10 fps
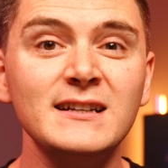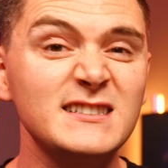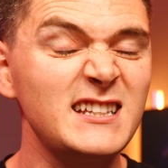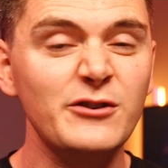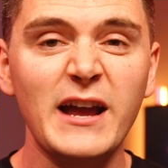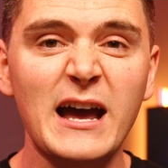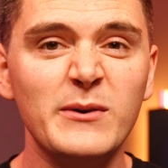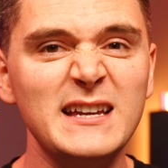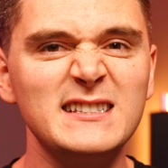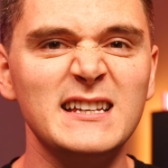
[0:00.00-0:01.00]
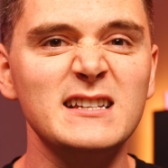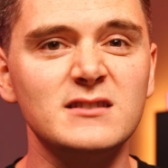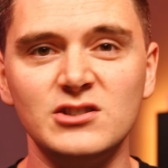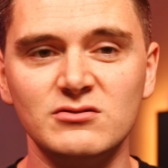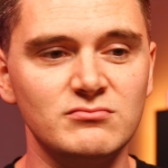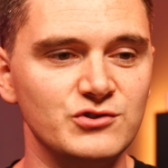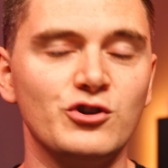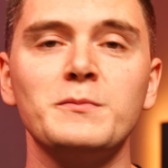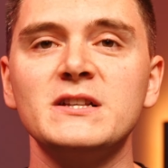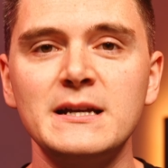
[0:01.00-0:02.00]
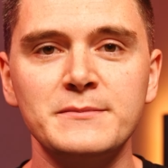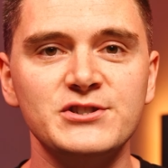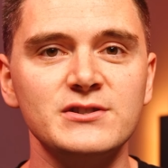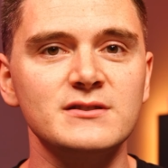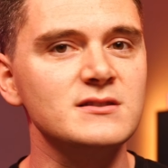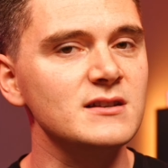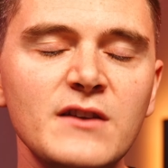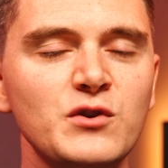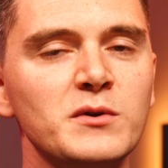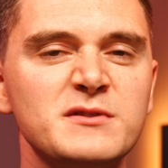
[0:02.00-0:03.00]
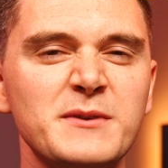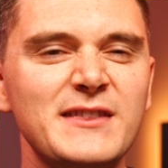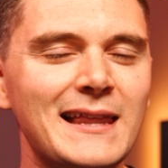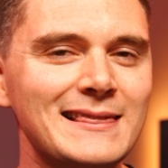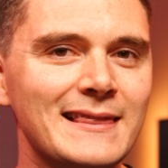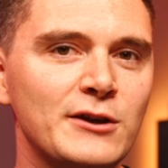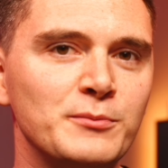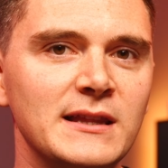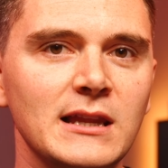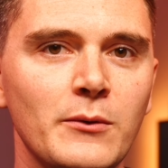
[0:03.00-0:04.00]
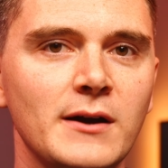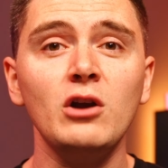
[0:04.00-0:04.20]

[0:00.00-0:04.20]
considering how easy it is to just drop your temperatures if you want them to be that little bit lower.